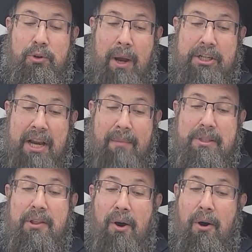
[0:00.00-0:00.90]
to Hashem.
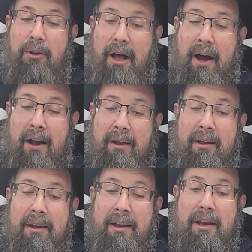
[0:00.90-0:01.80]
So the olah,
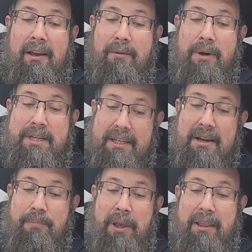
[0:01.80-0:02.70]
which is
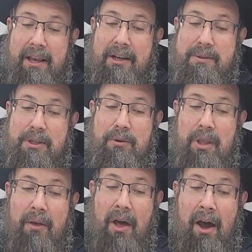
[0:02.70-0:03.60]
completely consumed
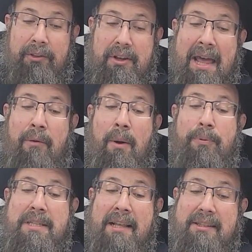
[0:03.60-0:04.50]
on the altar, that
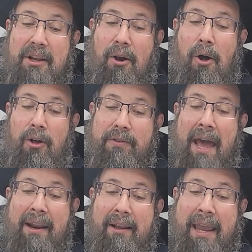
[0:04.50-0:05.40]
represents the goal of
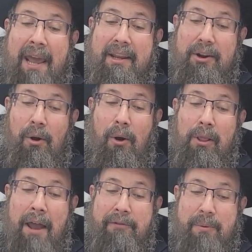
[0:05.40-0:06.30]
dedicating your whole
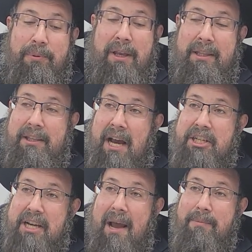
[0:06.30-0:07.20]
life completely to
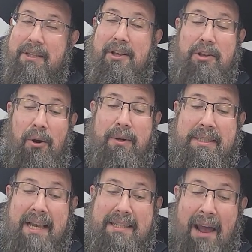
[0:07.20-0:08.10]
Hashem. So the Torah
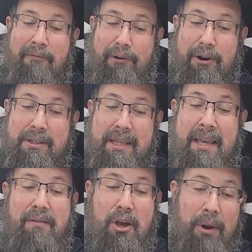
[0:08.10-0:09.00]
says that first.
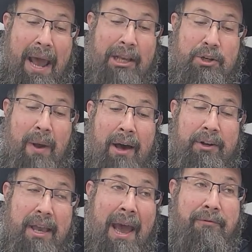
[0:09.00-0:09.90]
Even though in
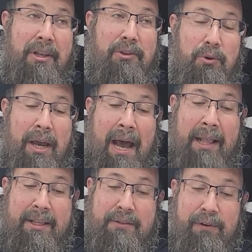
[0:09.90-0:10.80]
actuality you have to do the
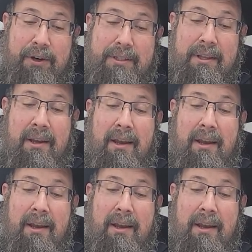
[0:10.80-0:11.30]
chatas first,